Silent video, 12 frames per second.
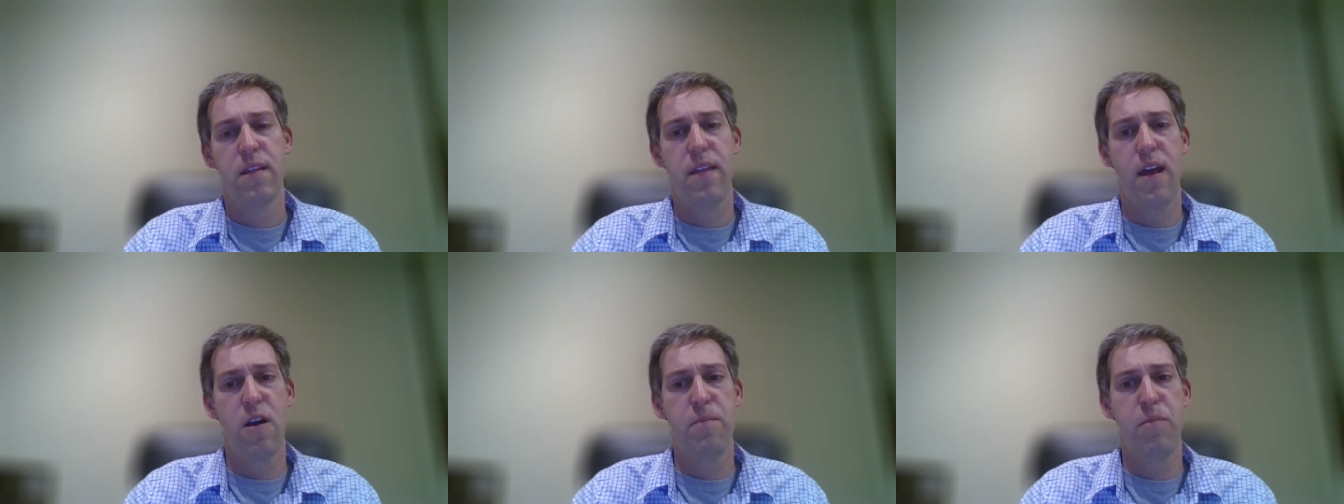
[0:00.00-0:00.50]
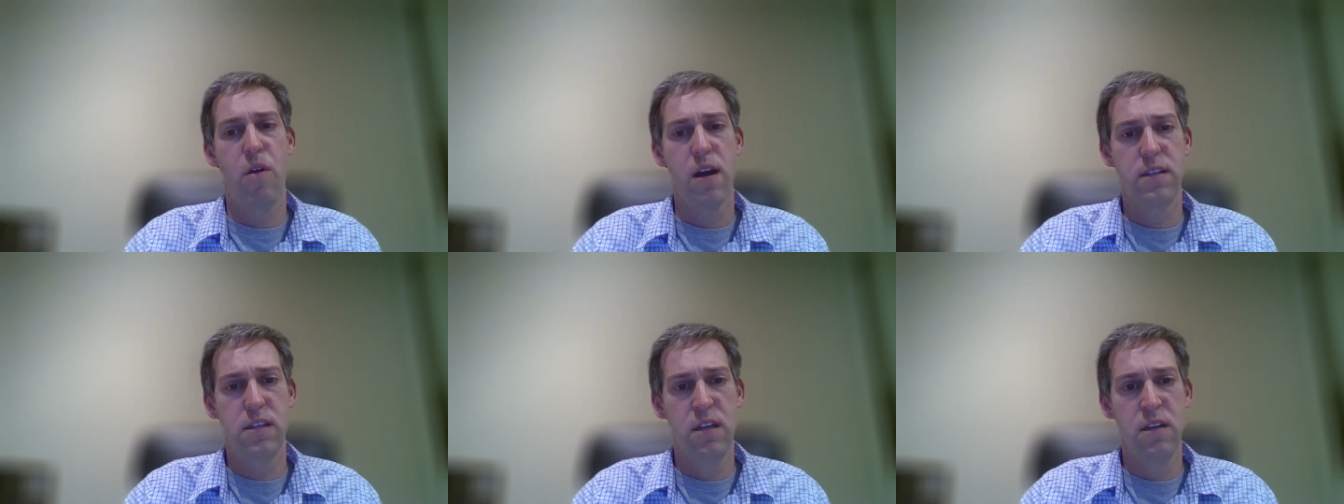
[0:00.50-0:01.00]
that are
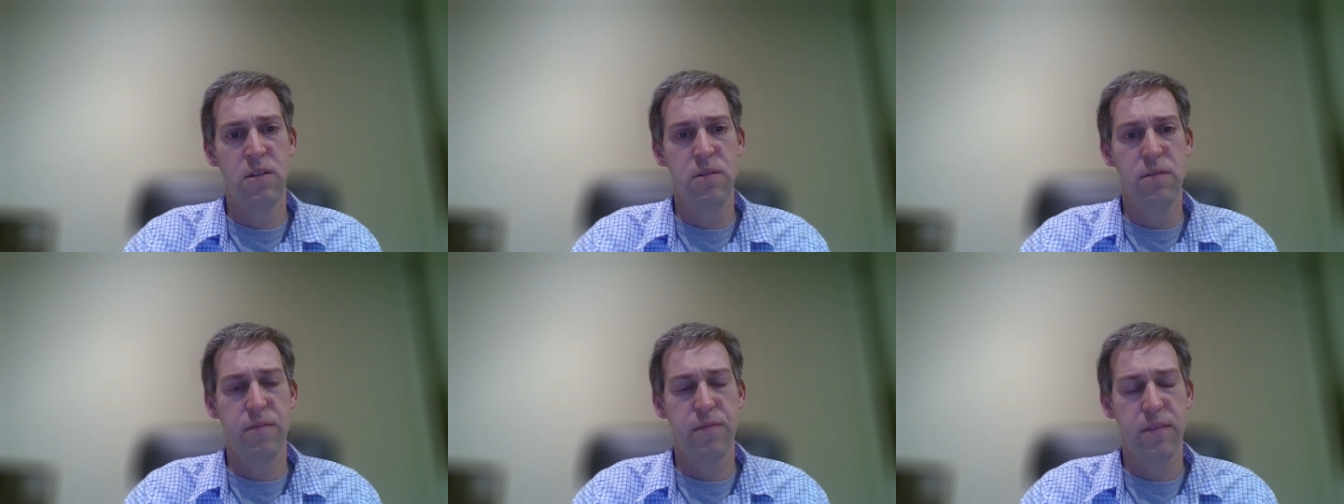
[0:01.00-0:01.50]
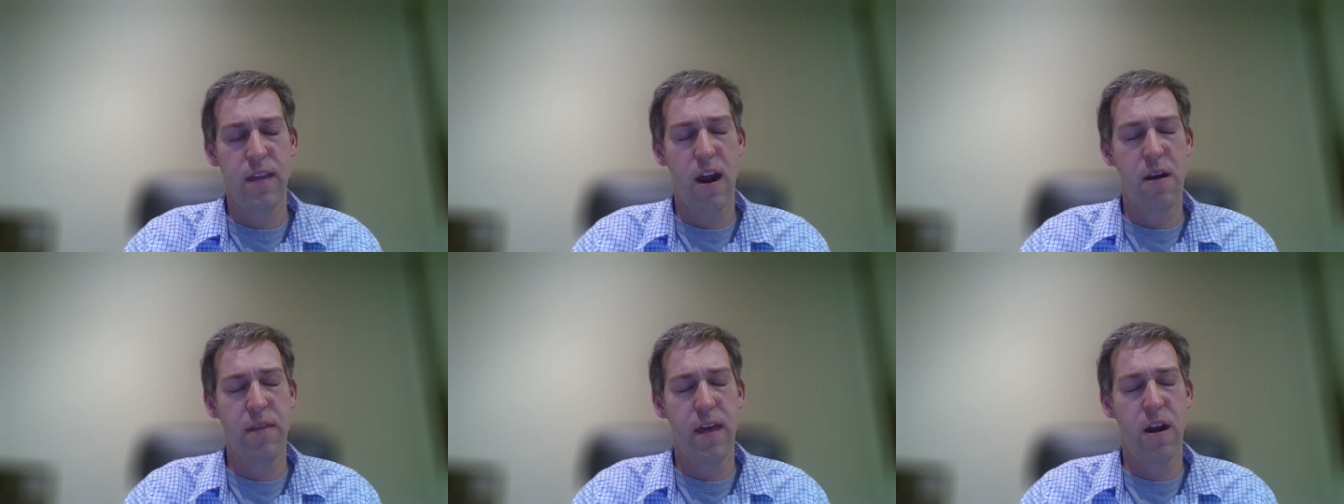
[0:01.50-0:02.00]
brought to you, that
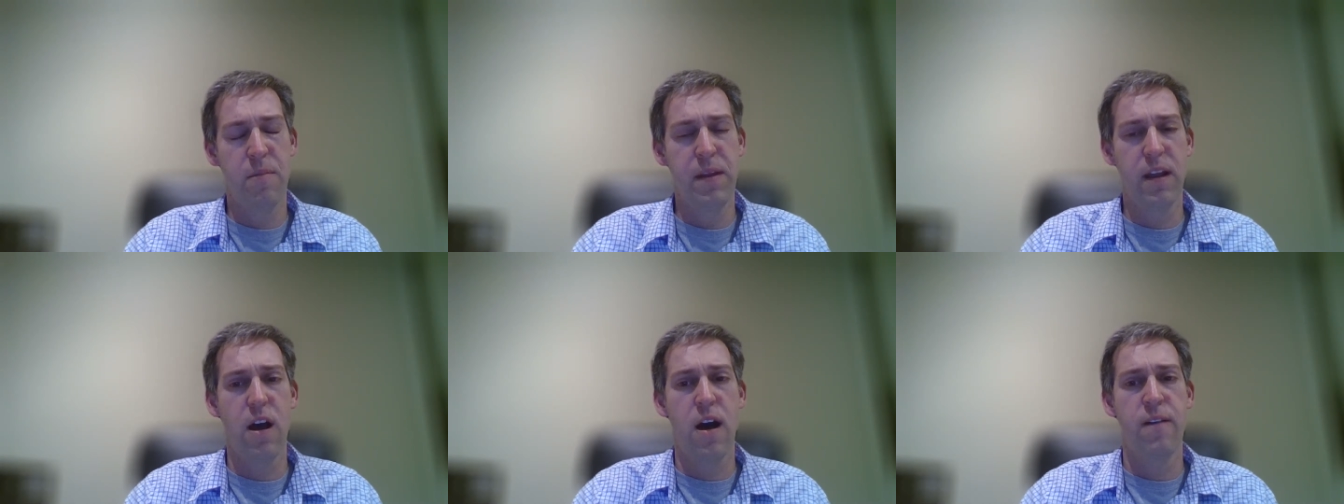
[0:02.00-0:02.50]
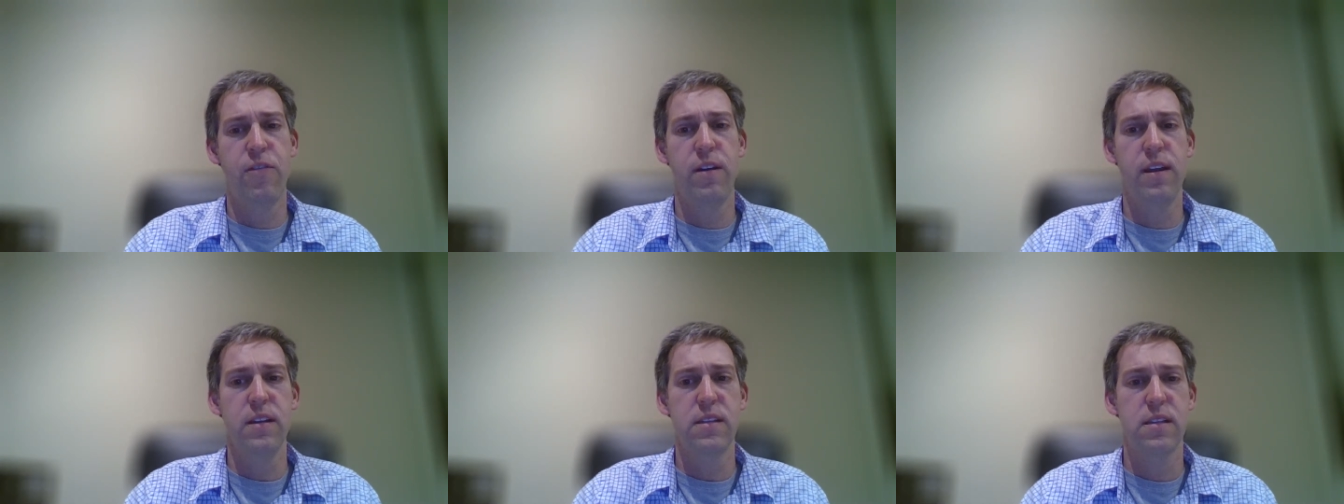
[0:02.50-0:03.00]
are mincha
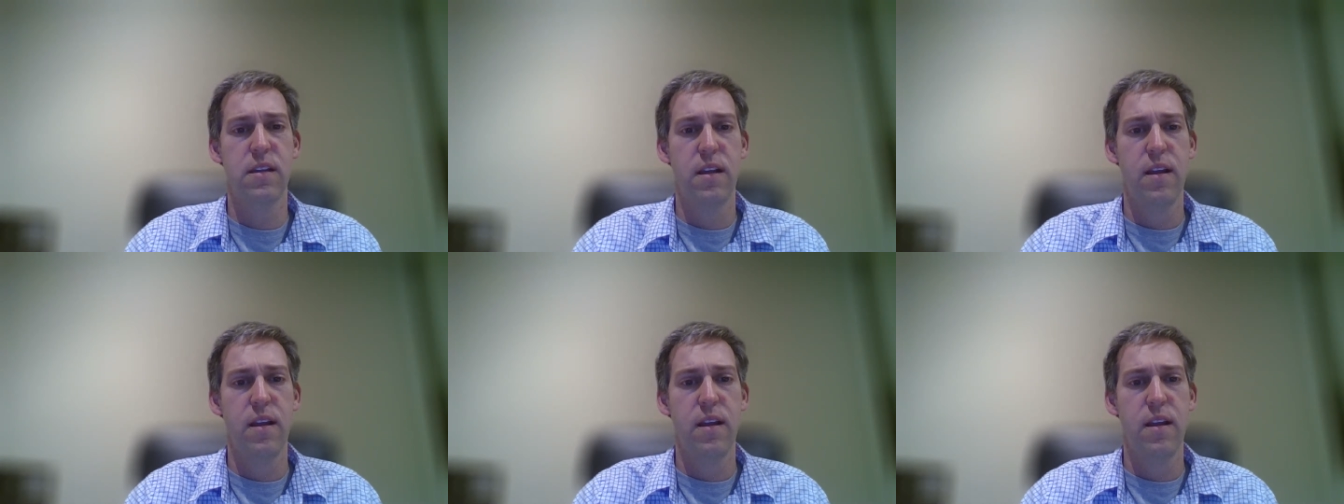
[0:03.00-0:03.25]
offerings,